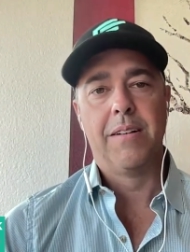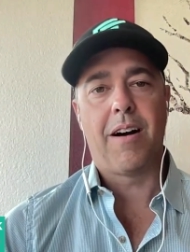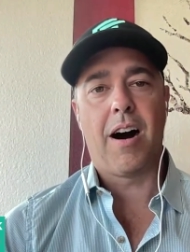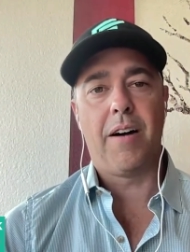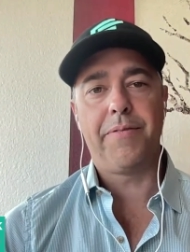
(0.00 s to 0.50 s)

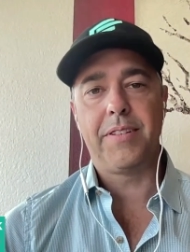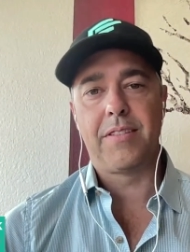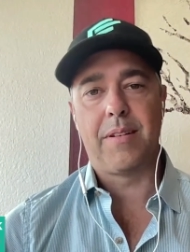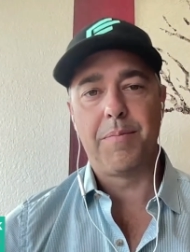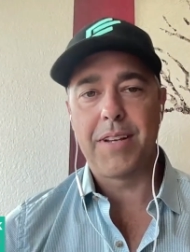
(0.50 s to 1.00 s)
Often,
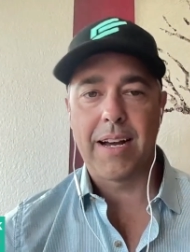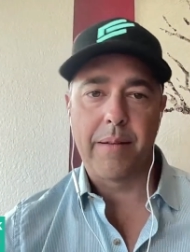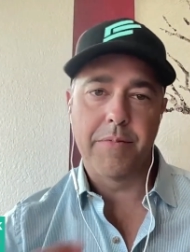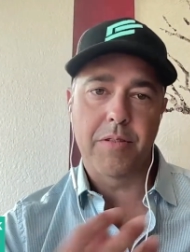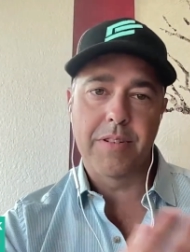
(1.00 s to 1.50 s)

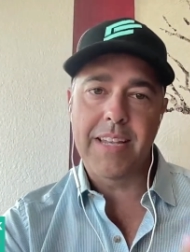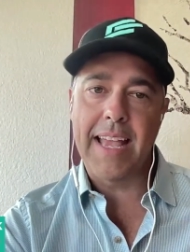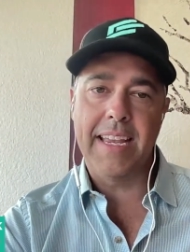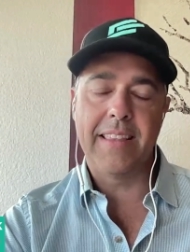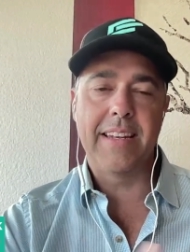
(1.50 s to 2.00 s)
sometimes
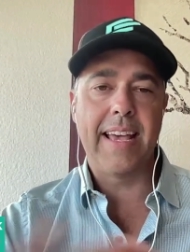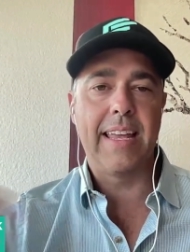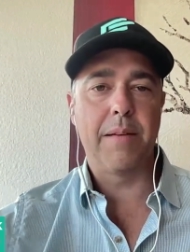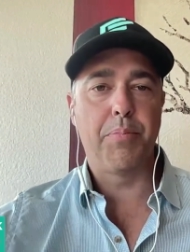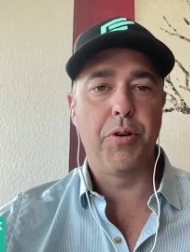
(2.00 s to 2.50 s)
taking the
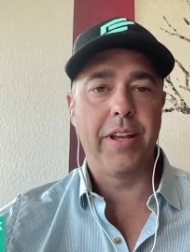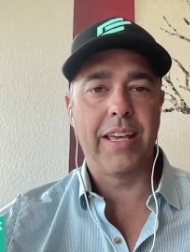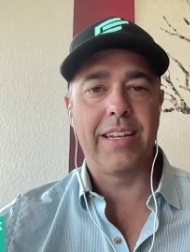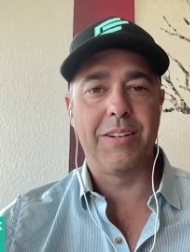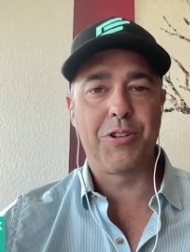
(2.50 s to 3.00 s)
data, putting
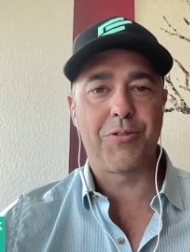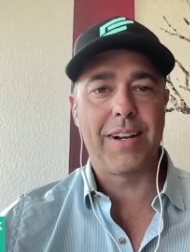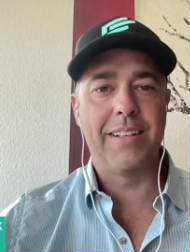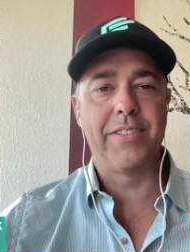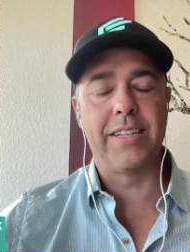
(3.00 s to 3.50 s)
it in
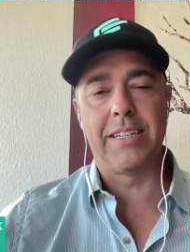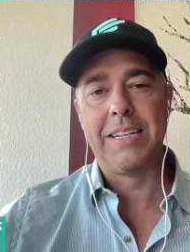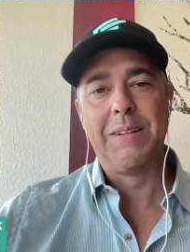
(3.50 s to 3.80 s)
transit,